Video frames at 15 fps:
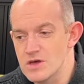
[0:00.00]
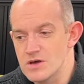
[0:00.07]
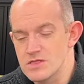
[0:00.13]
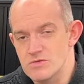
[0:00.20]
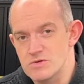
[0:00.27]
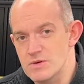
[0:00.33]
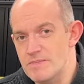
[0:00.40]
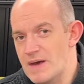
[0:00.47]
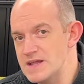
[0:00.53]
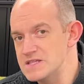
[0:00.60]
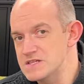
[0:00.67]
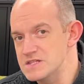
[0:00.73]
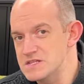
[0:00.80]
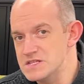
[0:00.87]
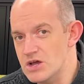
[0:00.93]
They were a
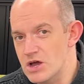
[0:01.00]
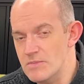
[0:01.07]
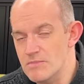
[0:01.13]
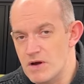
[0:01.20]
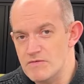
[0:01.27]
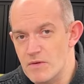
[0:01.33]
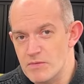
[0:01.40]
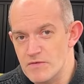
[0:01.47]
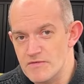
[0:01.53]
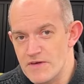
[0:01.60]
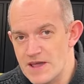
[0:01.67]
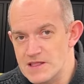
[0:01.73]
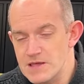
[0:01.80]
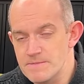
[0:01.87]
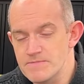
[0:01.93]
painted design by Robert
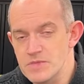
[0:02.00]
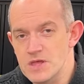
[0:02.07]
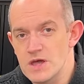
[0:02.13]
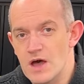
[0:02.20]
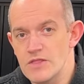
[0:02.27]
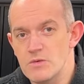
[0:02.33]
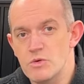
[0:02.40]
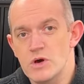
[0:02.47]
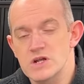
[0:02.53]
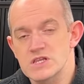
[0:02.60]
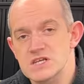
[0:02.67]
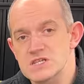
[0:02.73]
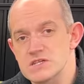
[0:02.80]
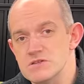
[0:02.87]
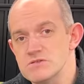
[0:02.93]
Fairlie, and they worked
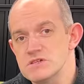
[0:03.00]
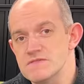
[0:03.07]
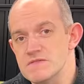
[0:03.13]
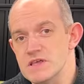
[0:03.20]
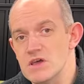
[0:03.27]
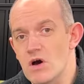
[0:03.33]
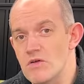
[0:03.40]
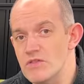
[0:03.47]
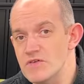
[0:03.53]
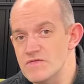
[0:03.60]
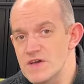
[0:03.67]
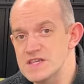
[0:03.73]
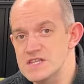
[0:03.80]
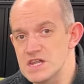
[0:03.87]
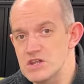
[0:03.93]
exclusively on the
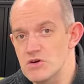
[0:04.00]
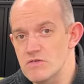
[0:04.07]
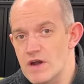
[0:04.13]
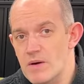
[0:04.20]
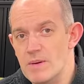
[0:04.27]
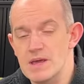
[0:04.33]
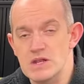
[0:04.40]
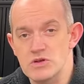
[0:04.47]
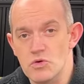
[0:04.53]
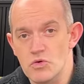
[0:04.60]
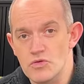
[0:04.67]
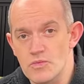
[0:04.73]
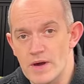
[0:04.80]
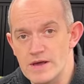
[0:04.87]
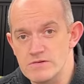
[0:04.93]
Ffestiniog Railway in
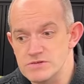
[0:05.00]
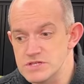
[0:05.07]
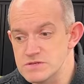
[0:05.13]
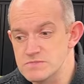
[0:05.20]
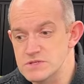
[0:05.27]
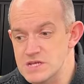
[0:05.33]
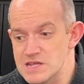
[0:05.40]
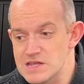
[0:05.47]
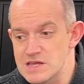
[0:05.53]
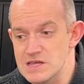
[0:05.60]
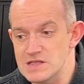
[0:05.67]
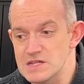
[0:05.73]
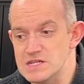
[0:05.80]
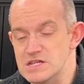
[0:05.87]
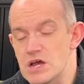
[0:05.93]
North Wales, particularly in
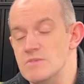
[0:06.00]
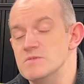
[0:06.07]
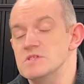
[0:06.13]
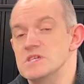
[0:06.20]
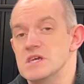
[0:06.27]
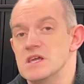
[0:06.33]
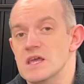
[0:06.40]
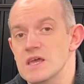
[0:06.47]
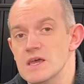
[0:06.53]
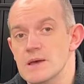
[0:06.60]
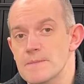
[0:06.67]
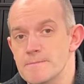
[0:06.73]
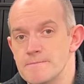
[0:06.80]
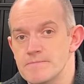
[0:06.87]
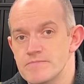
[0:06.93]
the design we're seeing here.
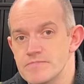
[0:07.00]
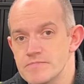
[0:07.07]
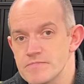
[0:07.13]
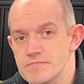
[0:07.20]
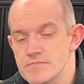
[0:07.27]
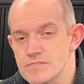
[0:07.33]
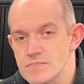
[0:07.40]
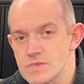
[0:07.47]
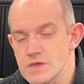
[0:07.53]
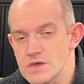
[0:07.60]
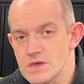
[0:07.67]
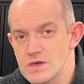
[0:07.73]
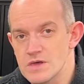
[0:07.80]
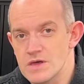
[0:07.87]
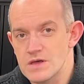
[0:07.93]

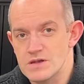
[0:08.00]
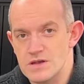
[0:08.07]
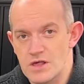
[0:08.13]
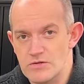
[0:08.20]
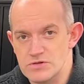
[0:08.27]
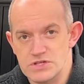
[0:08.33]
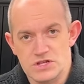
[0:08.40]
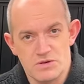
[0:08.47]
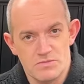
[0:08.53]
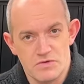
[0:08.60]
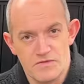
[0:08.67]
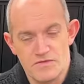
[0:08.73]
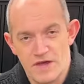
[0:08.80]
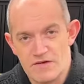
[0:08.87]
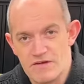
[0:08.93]
Now there was a number
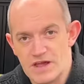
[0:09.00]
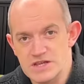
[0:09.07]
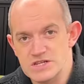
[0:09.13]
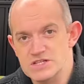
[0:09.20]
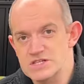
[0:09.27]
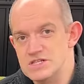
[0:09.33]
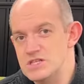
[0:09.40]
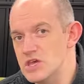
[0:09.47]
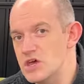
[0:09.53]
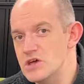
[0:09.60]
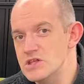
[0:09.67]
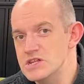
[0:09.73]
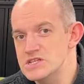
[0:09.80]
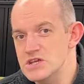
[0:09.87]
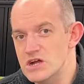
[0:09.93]
of variations in the early
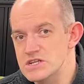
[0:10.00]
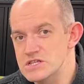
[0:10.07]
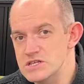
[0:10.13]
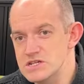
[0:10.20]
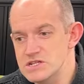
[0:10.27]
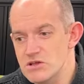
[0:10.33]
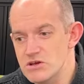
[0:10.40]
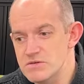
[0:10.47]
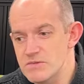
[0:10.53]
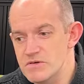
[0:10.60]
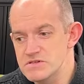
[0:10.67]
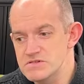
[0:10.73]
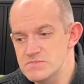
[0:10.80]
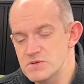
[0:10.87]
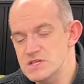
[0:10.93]
designs of these
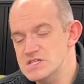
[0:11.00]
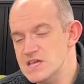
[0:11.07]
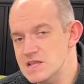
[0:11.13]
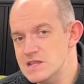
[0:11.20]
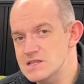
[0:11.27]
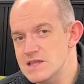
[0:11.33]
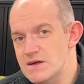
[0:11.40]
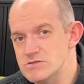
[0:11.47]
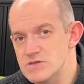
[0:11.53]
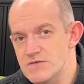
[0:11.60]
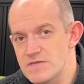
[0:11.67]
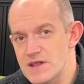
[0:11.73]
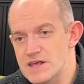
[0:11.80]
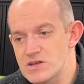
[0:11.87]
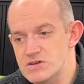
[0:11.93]
locomotives, but they settled down to a
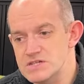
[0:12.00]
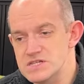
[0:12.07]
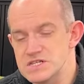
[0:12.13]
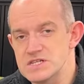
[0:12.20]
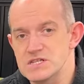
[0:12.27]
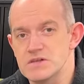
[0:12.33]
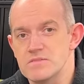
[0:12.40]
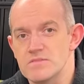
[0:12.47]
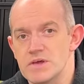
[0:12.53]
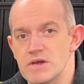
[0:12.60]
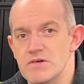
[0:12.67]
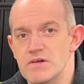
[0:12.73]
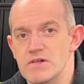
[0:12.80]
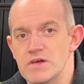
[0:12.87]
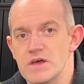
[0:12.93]
fairly consistent
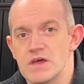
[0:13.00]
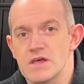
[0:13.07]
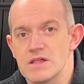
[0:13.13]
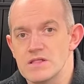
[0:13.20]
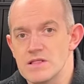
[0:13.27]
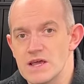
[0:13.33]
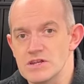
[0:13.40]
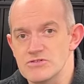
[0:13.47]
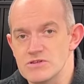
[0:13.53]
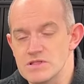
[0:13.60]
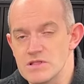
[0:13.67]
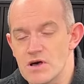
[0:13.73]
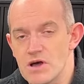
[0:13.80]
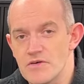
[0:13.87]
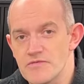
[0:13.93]
period later in
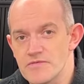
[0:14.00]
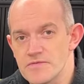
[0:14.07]
life.